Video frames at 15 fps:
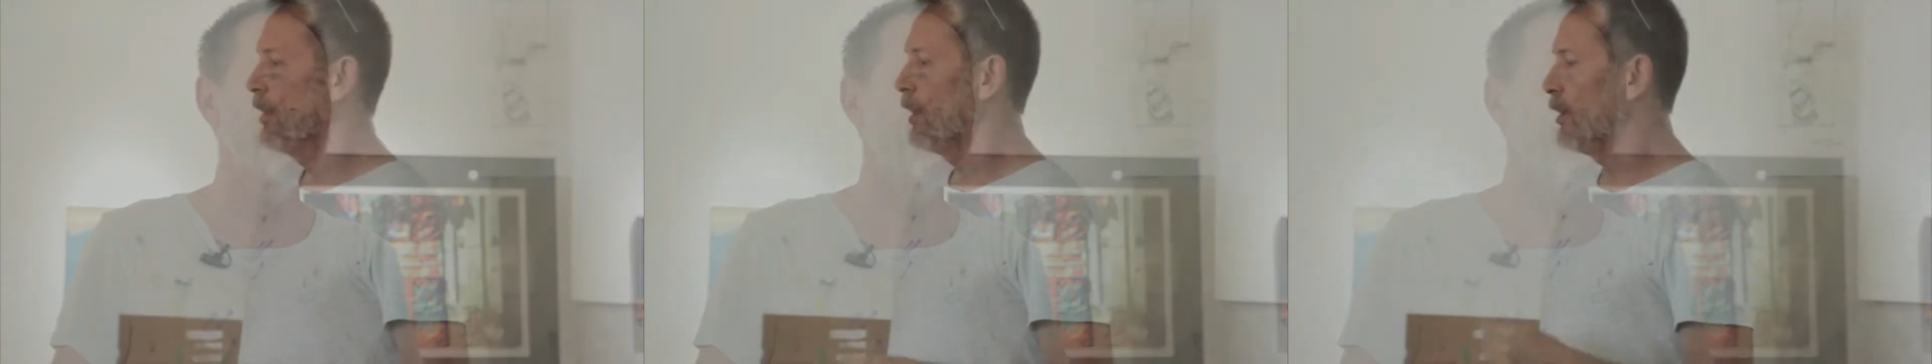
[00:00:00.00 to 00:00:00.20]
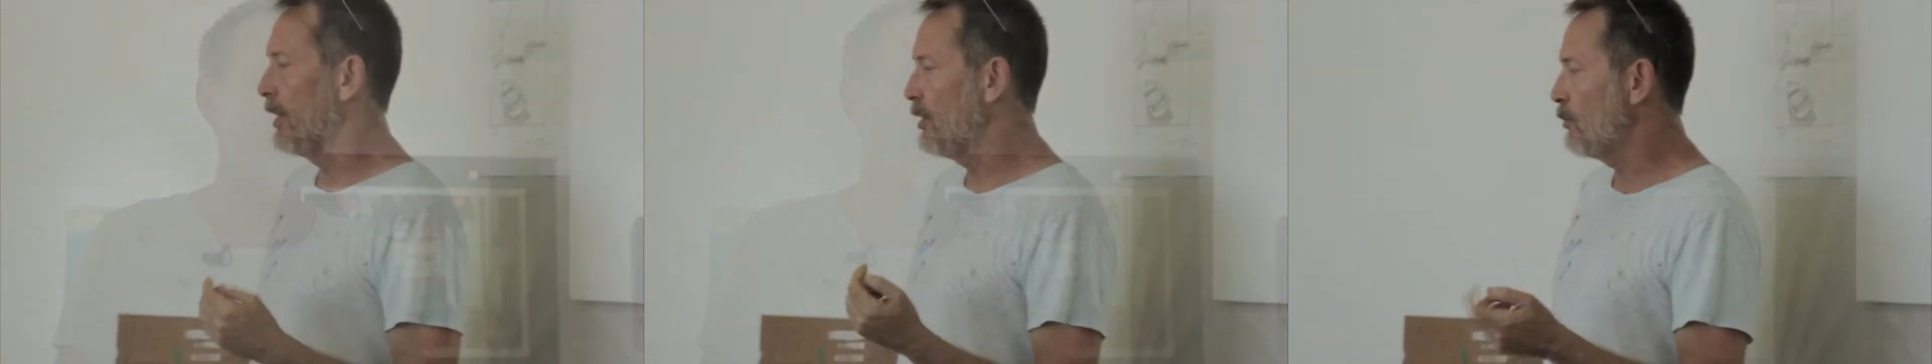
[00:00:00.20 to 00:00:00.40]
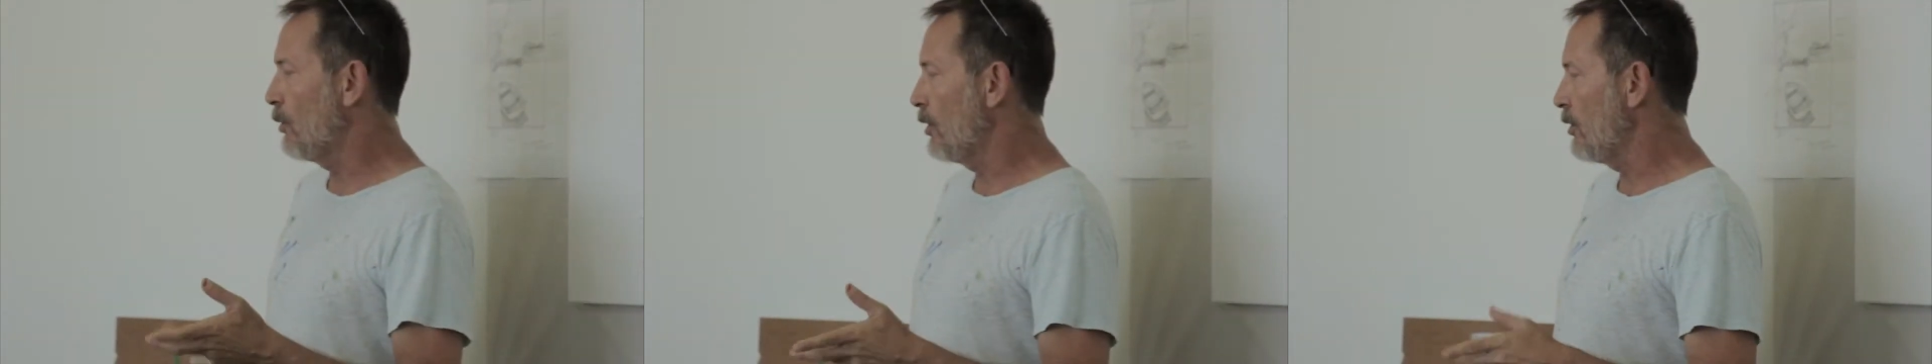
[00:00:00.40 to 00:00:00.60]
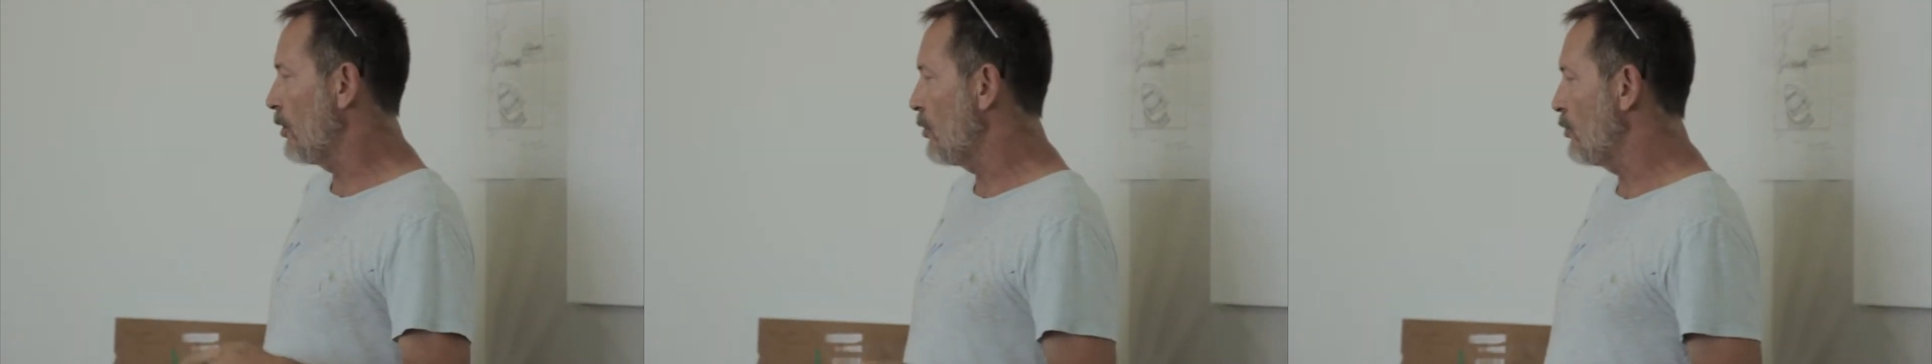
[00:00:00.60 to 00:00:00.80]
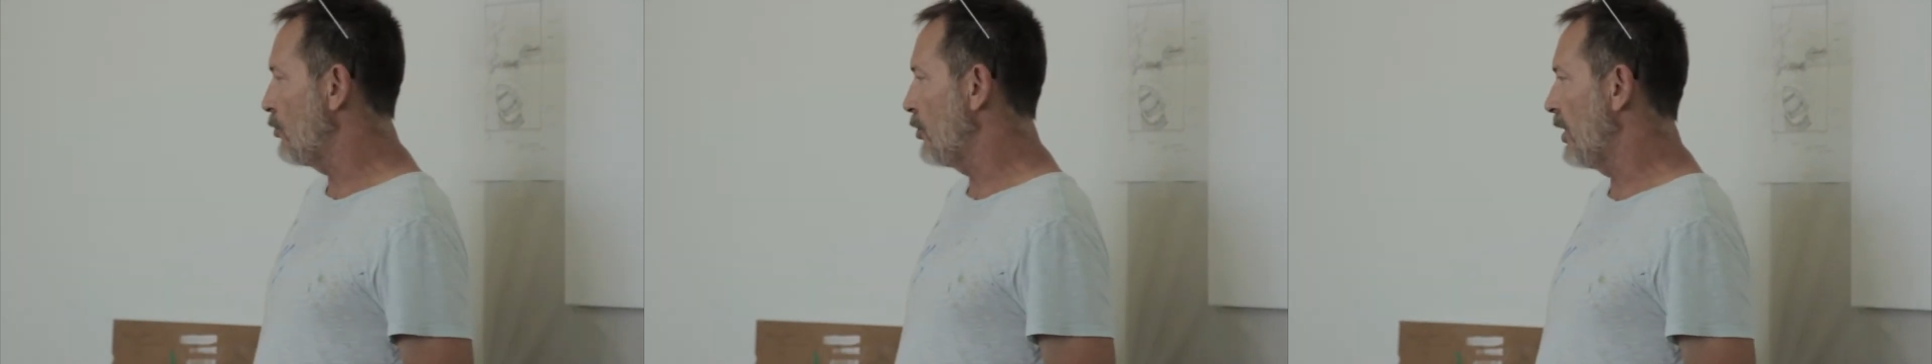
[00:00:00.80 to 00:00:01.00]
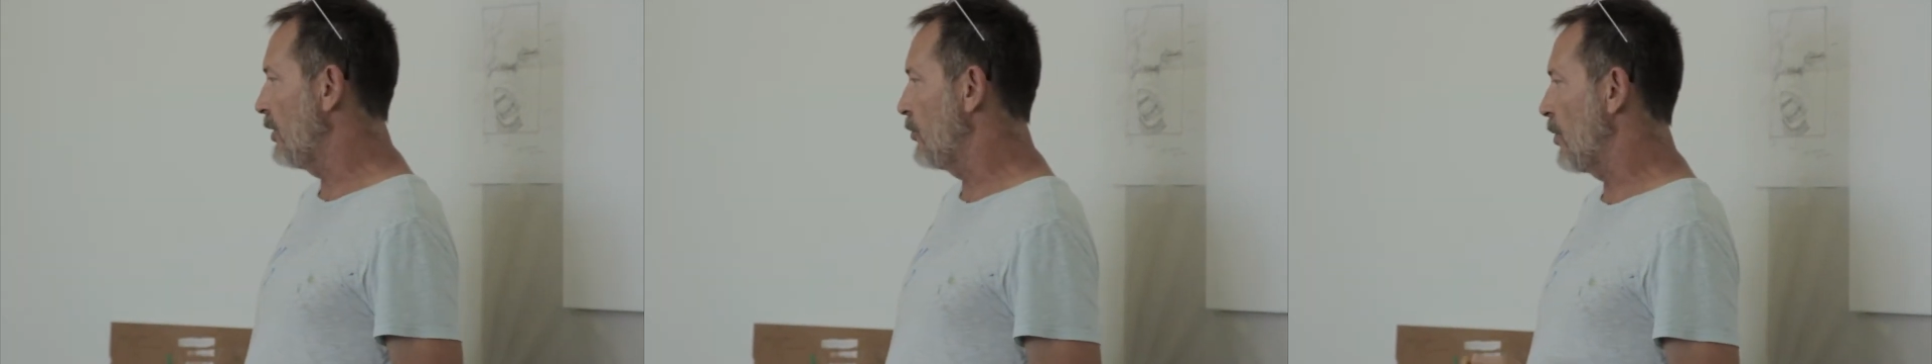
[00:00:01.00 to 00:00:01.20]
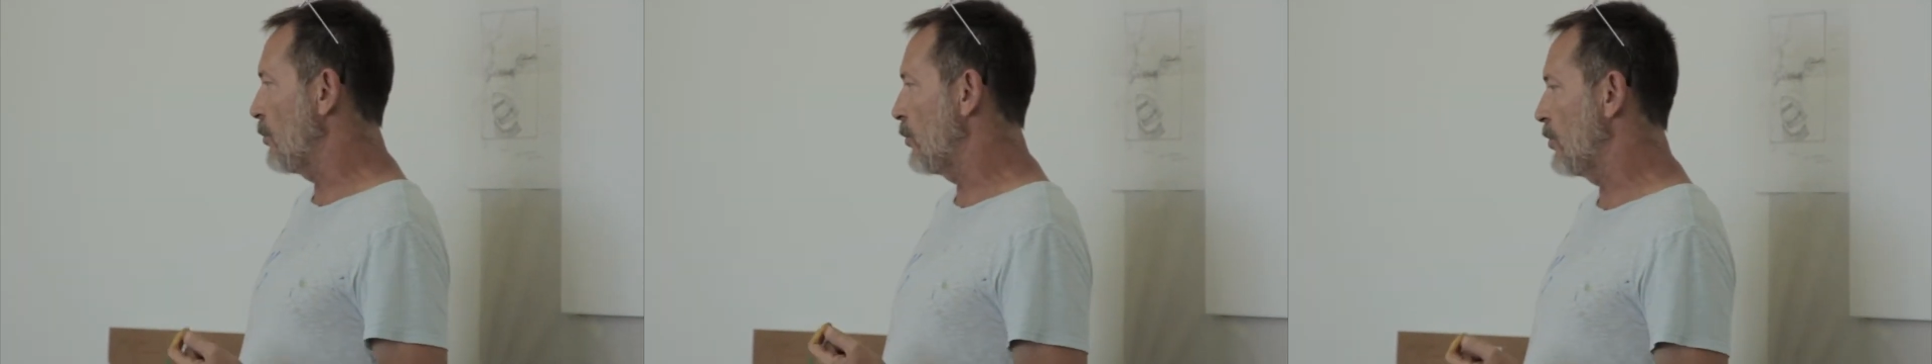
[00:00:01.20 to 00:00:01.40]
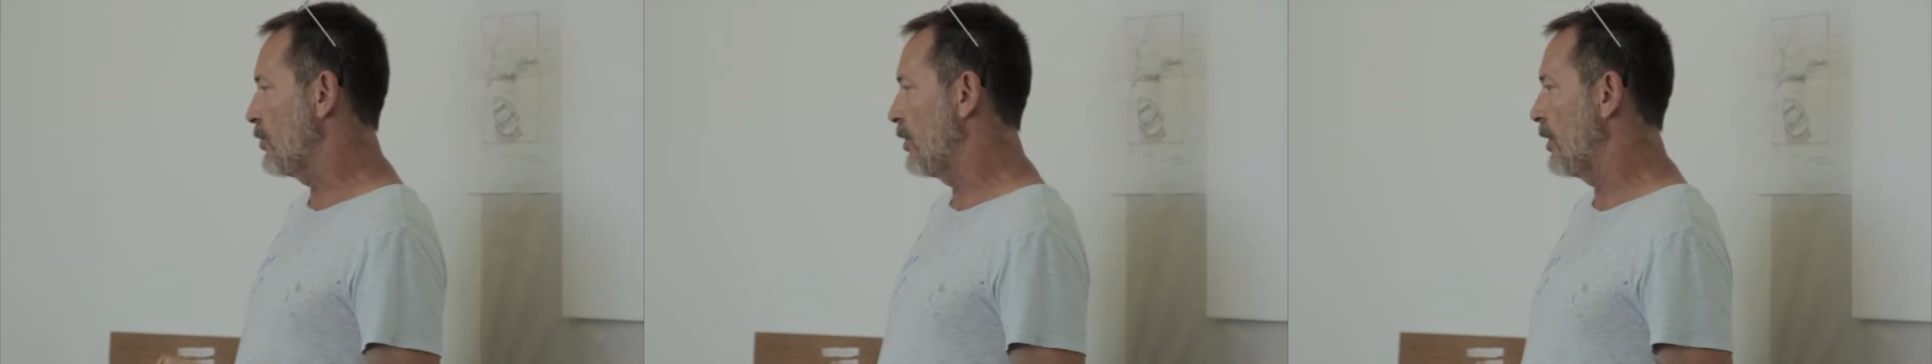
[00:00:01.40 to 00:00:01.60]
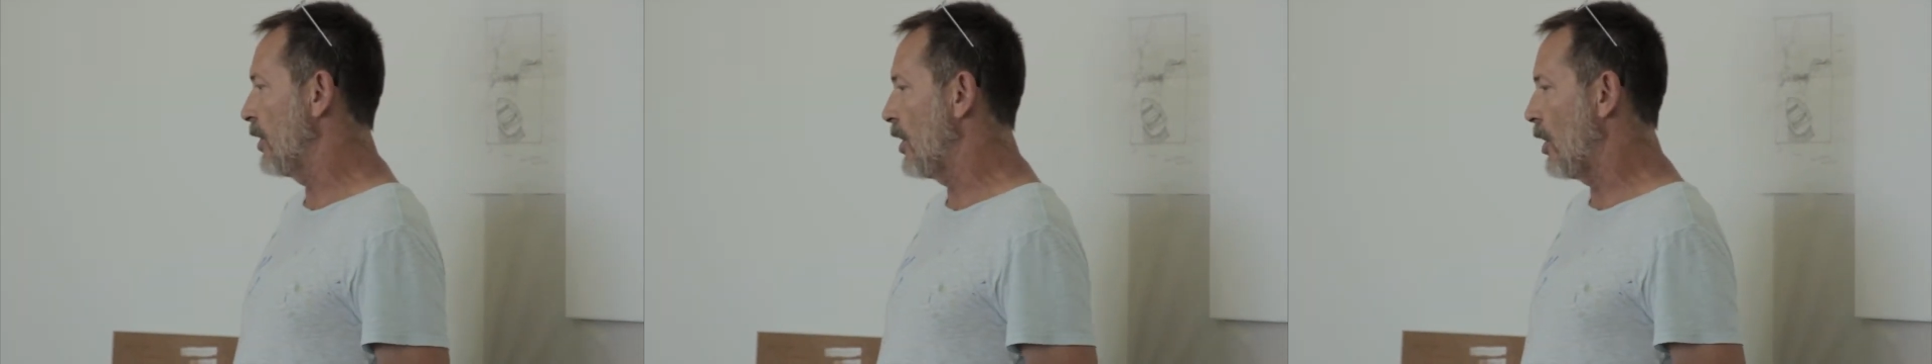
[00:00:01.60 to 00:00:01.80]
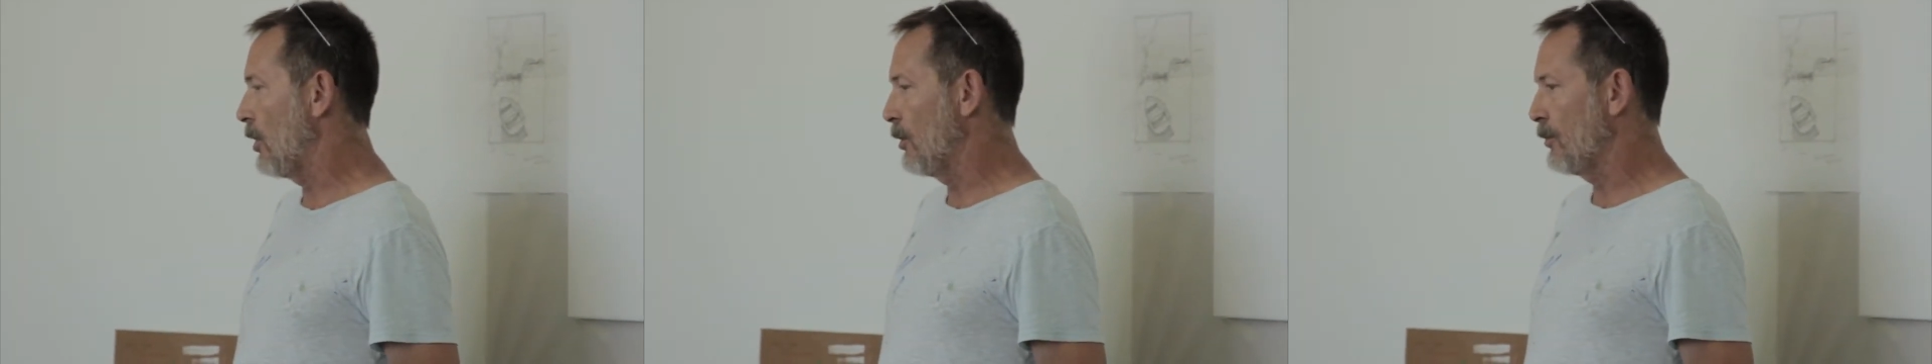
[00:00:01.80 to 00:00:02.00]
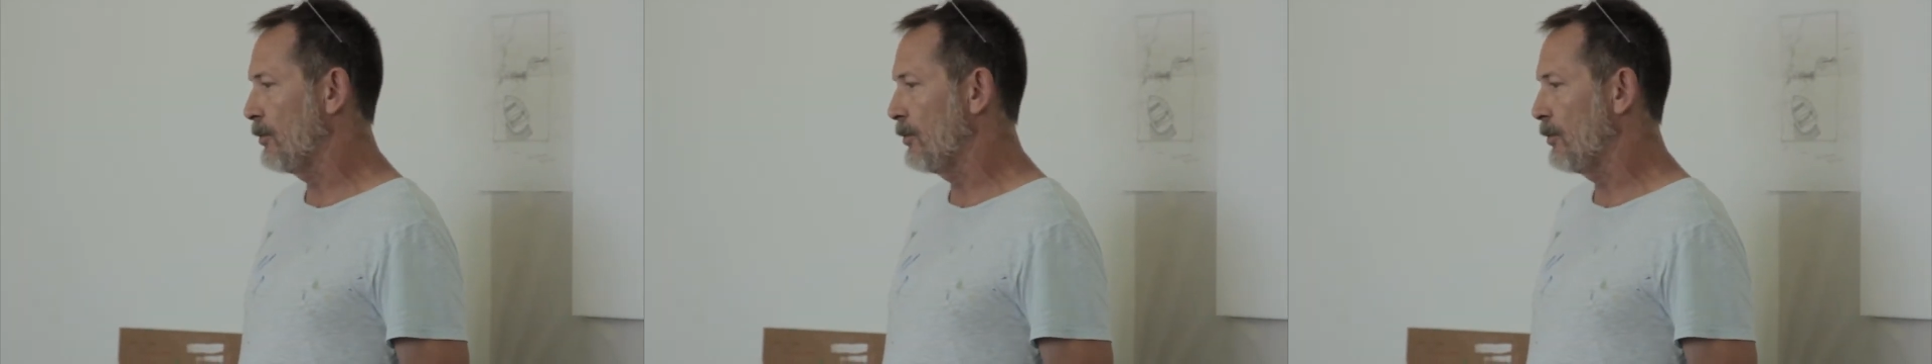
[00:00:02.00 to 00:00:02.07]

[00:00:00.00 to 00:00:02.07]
And each one of those things represent a color